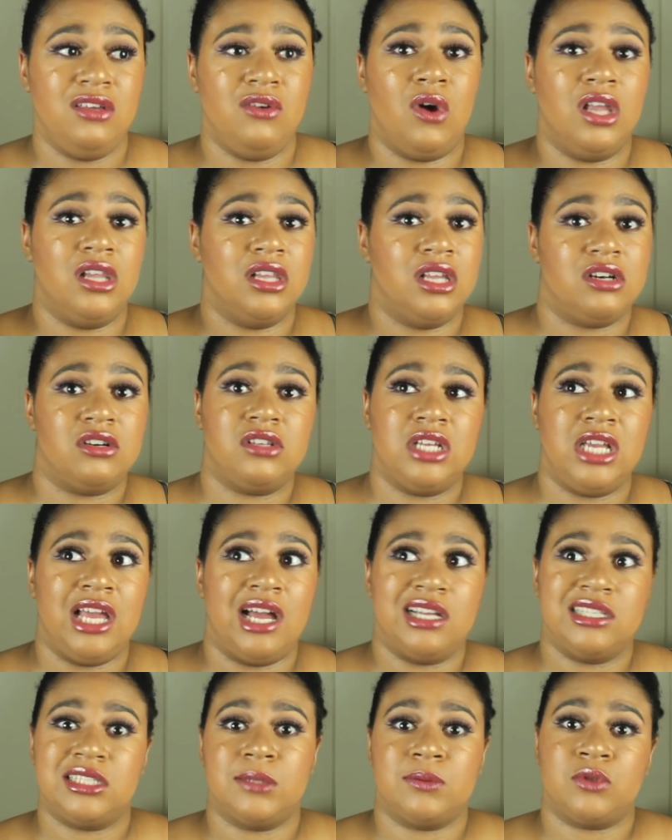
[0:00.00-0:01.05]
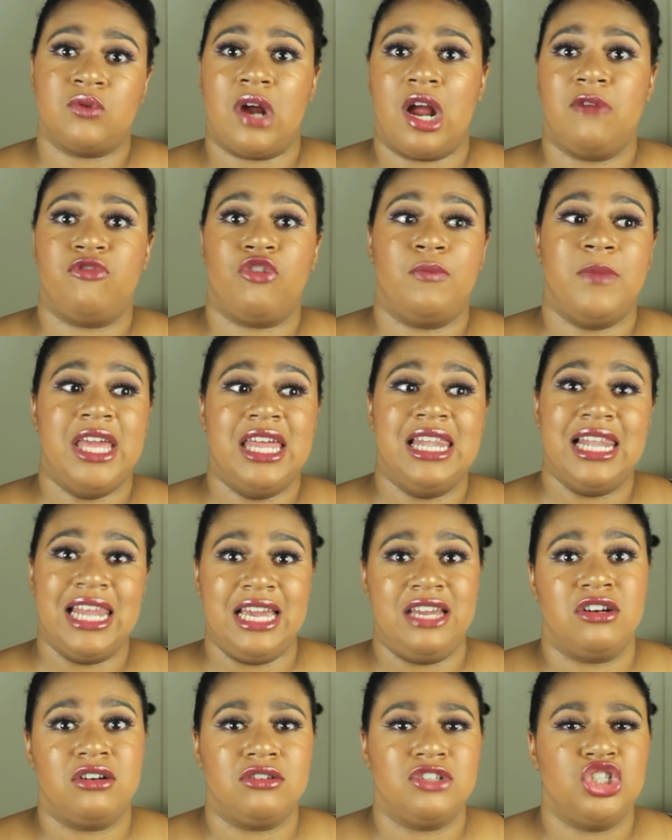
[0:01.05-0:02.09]
You could literally unsubscribe from it
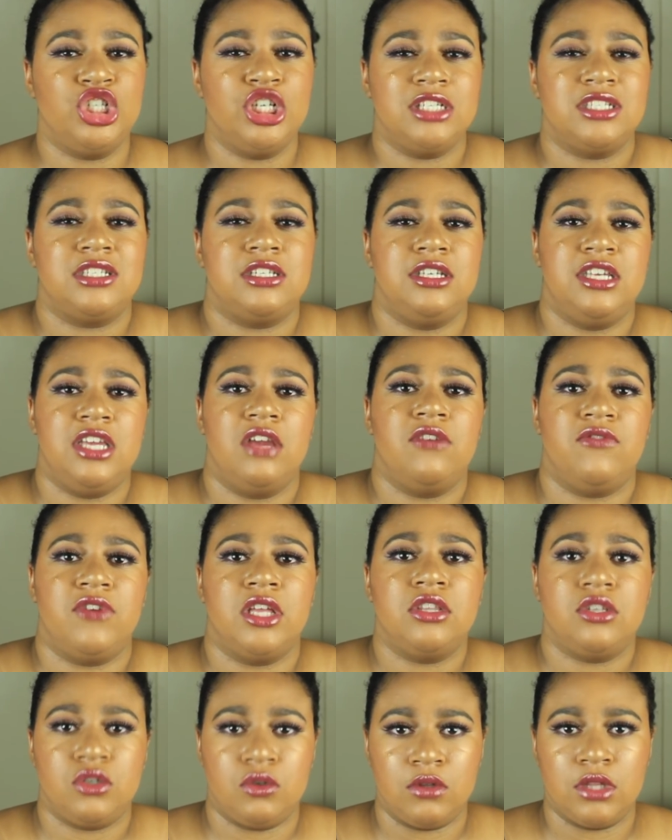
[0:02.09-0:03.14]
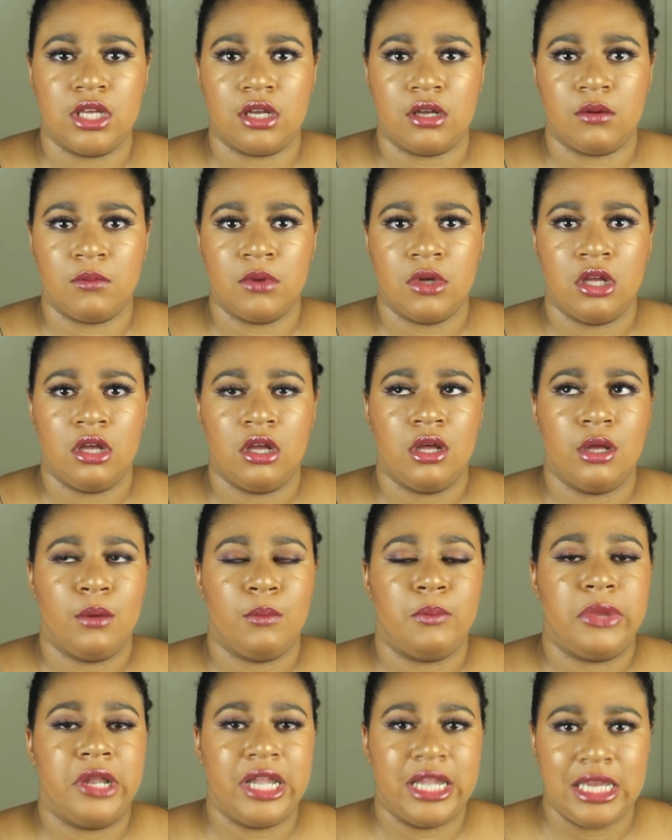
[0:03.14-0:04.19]
later. Just give it to them,
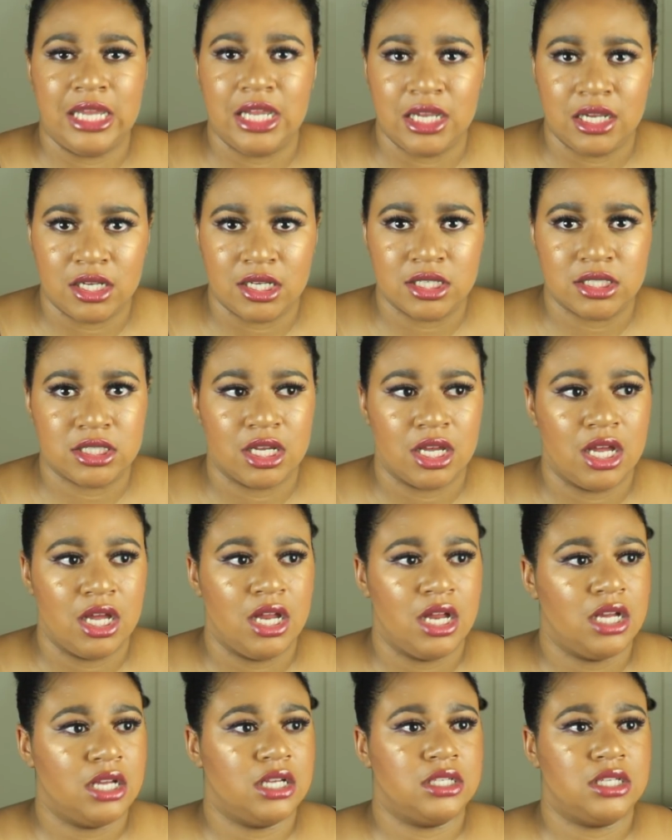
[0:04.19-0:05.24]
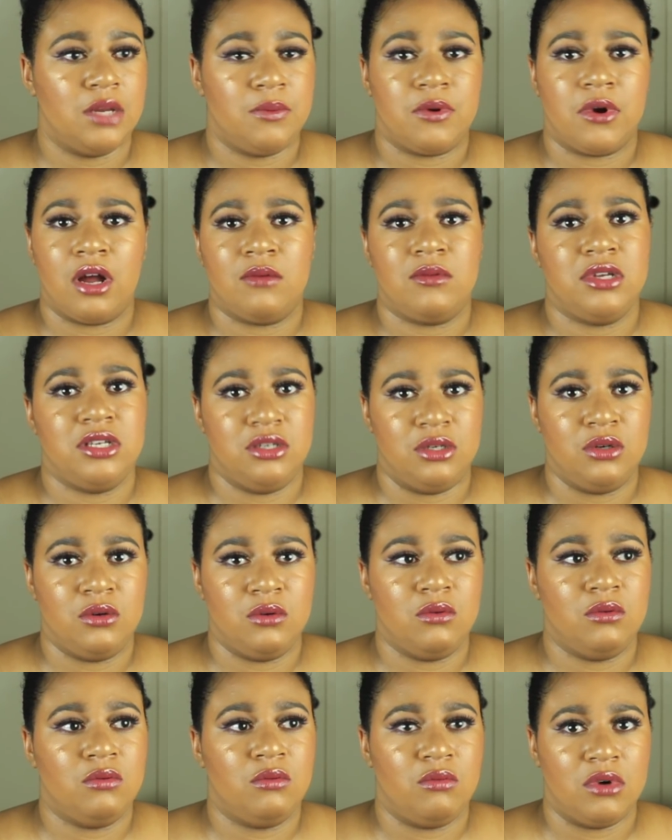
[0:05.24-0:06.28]
please, because they probably
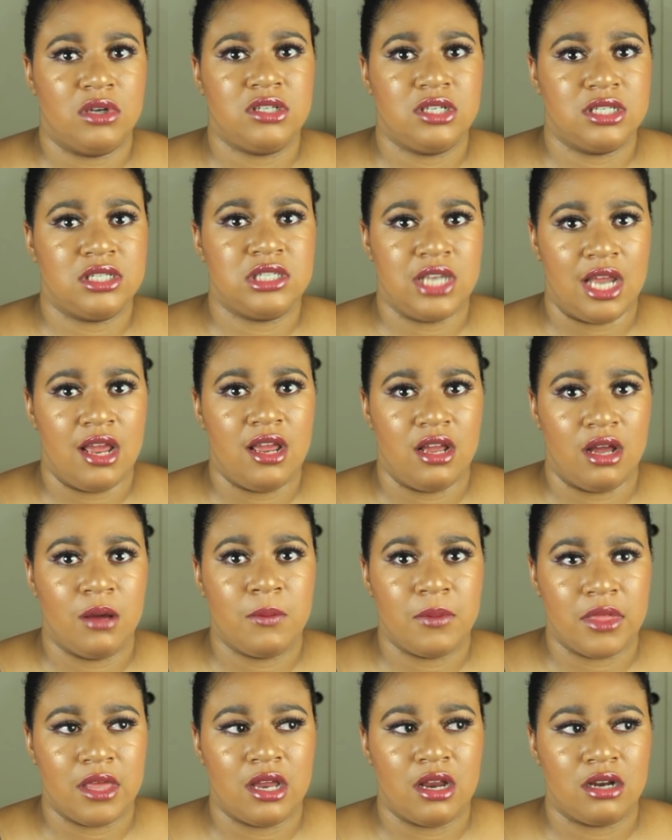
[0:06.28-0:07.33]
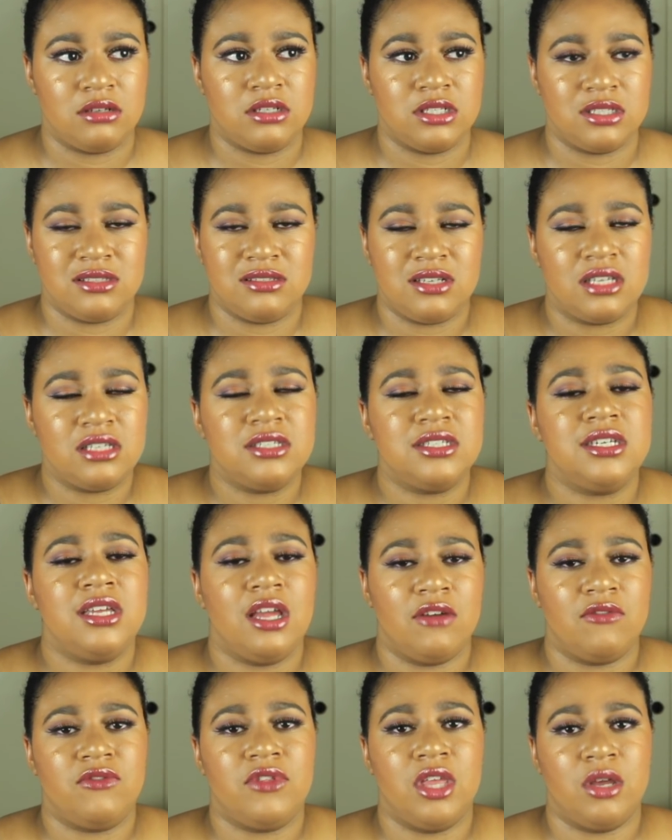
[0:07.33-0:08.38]
do want to stay up there. Just
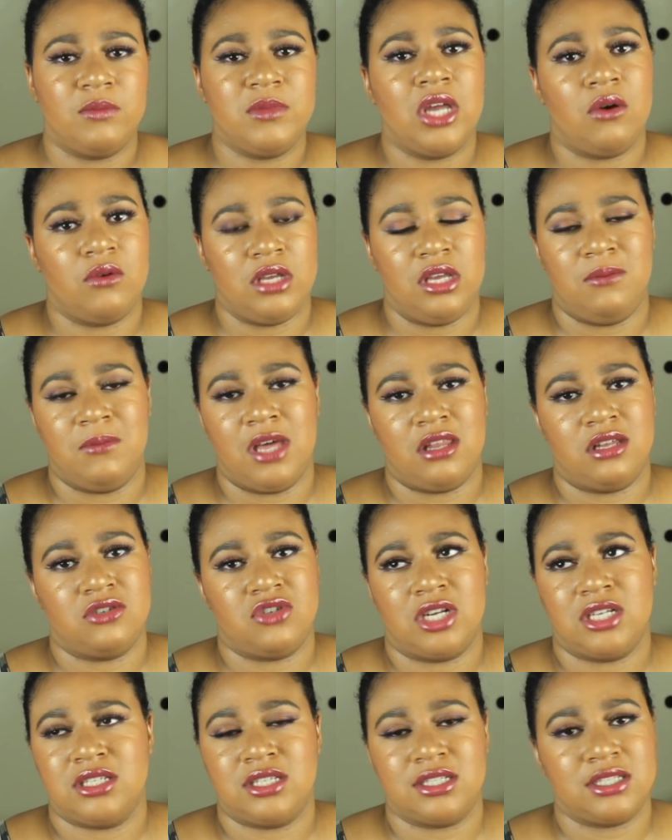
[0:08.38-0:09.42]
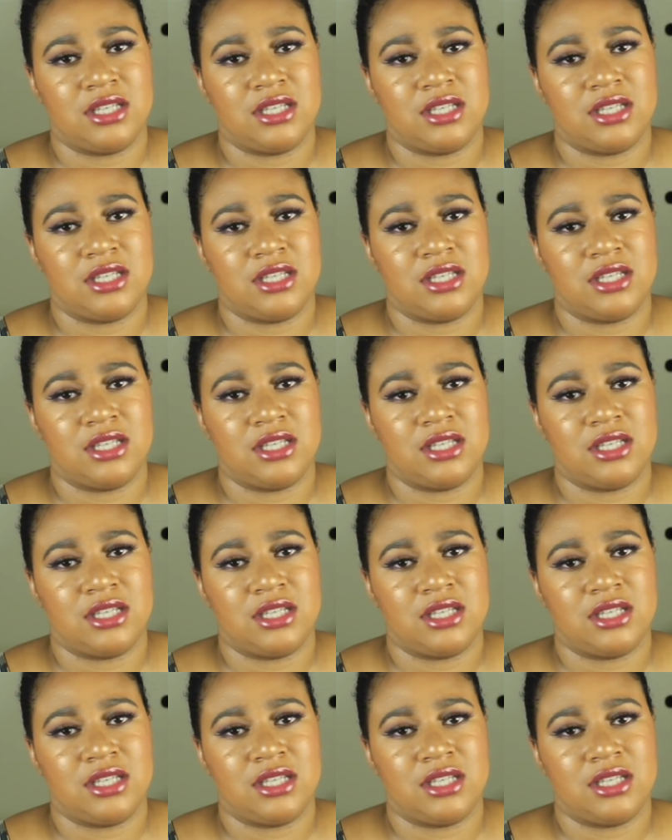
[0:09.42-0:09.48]
give them your email address.